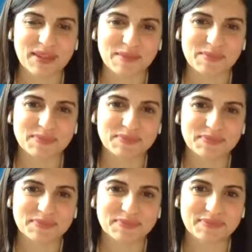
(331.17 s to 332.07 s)

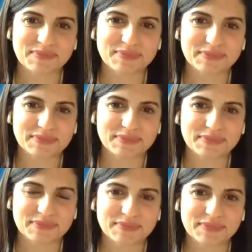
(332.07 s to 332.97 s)

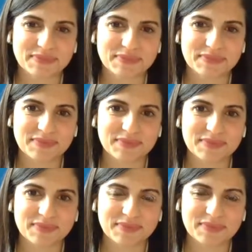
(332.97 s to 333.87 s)

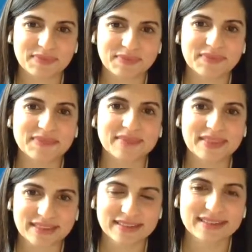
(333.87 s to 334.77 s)

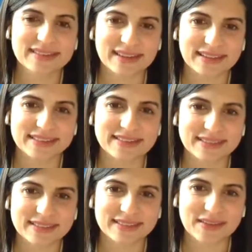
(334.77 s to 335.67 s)

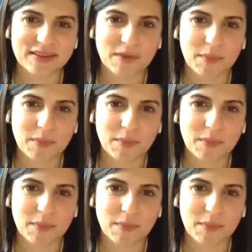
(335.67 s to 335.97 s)
This person isn't speaking.